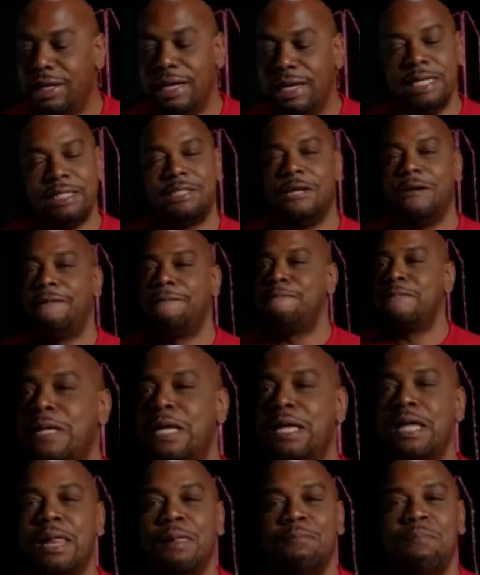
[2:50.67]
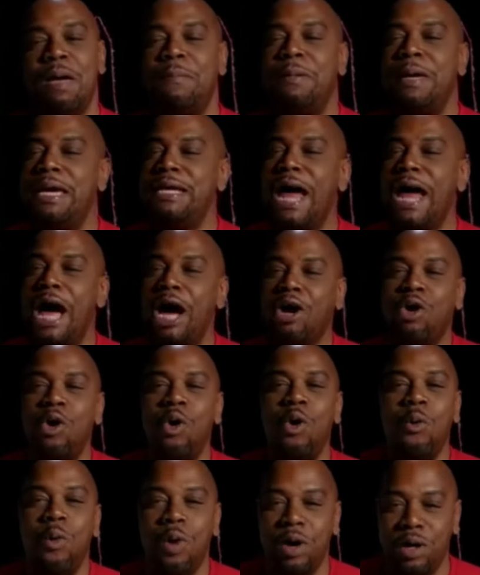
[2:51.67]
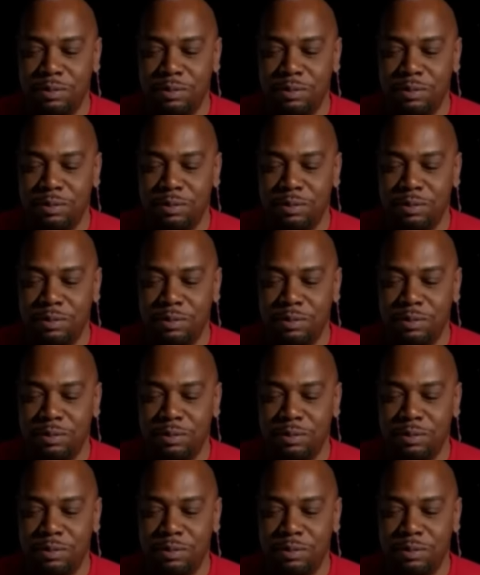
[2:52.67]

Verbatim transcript: listen, maybe he not cool with